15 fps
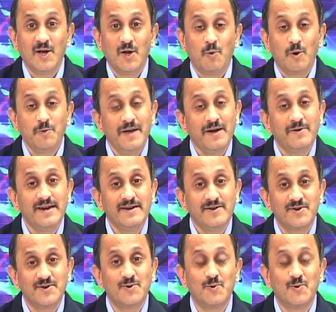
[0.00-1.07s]
What we are going
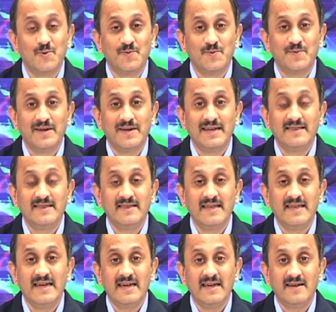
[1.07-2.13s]
to do in
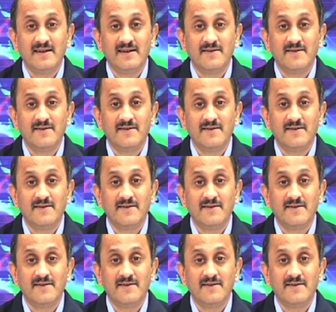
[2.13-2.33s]
the